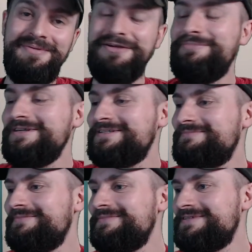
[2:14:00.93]
there'll be
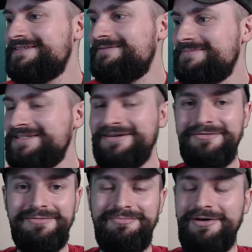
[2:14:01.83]
some
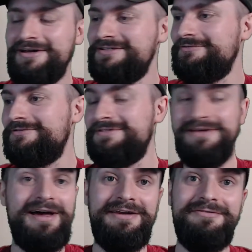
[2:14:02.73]
secret prize draws.
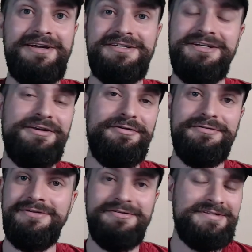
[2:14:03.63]
I don't actually know.
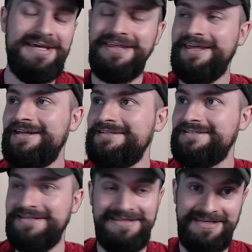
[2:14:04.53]
Don't take that
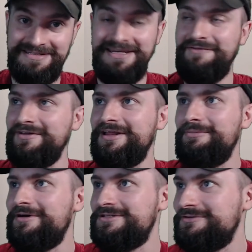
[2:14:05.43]
as there's definitely
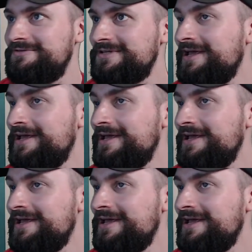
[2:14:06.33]
prize draws.